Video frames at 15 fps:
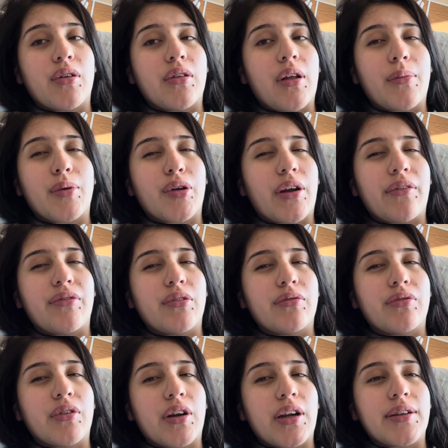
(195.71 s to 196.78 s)
I'm grateful
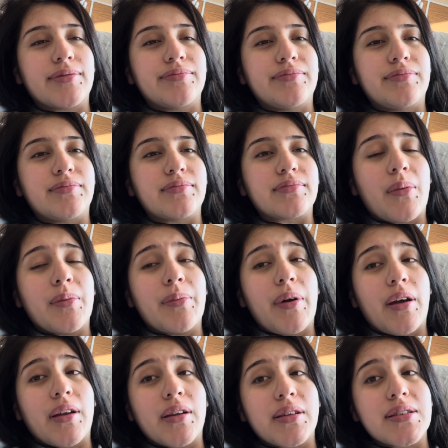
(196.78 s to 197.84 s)
for it. I'm about
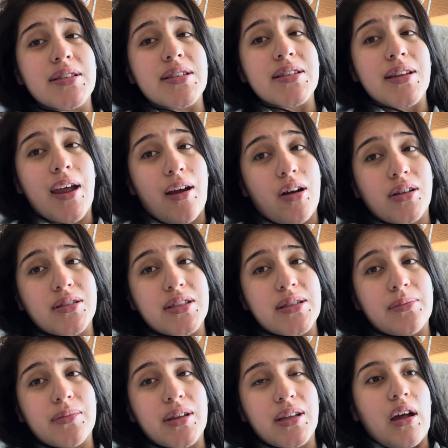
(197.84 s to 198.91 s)
to snack on
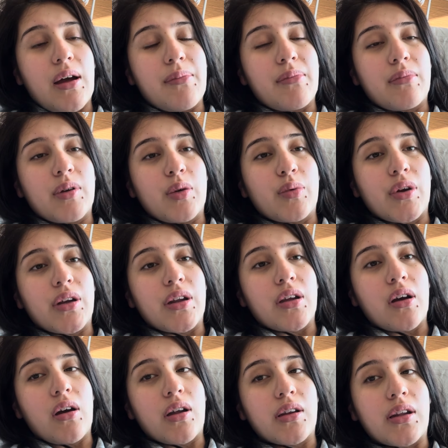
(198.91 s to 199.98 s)
something. I'm running
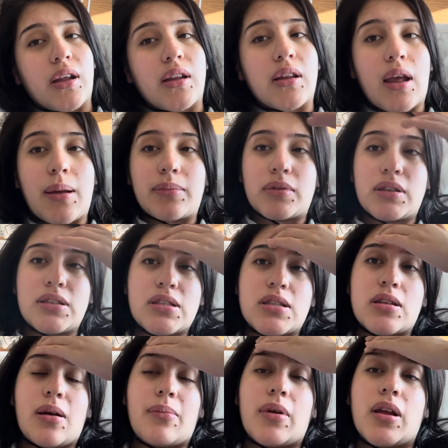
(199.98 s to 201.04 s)
on an empty
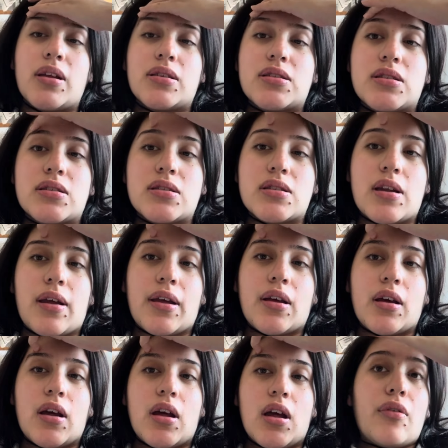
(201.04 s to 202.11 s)
stomach since like
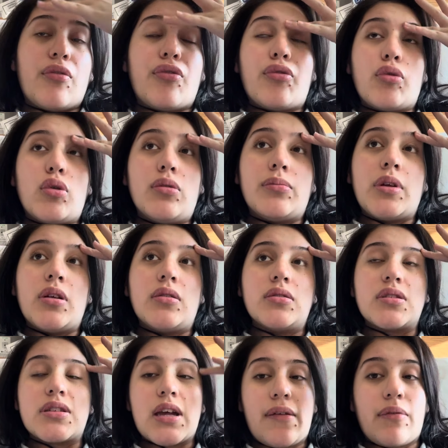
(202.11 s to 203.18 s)
full meal
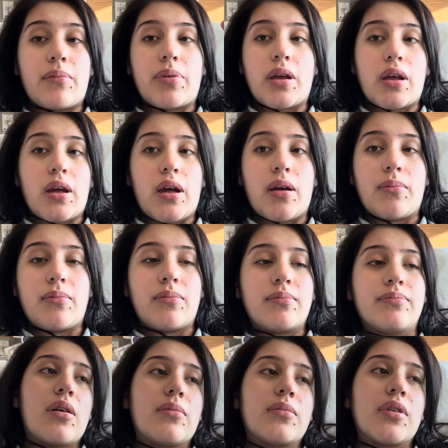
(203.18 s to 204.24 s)
7 p.m.
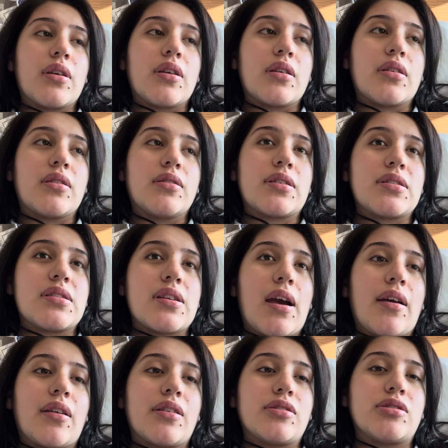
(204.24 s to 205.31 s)
I'm like
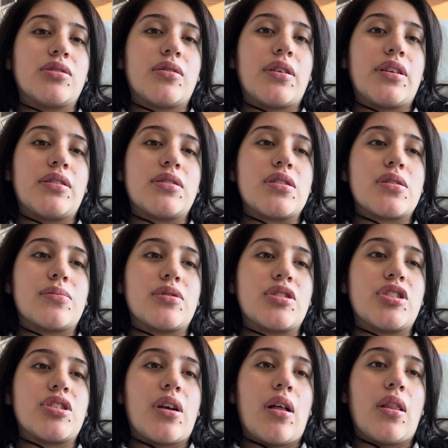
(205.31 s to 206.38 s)
excited to eat some
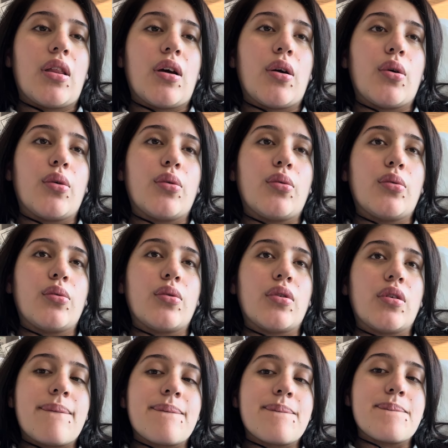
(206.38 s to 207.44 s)
jello.
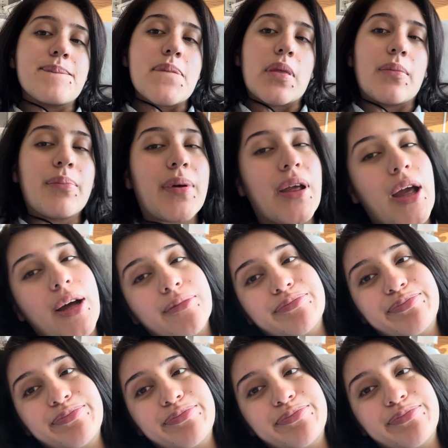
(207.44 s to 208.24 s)
But yeah.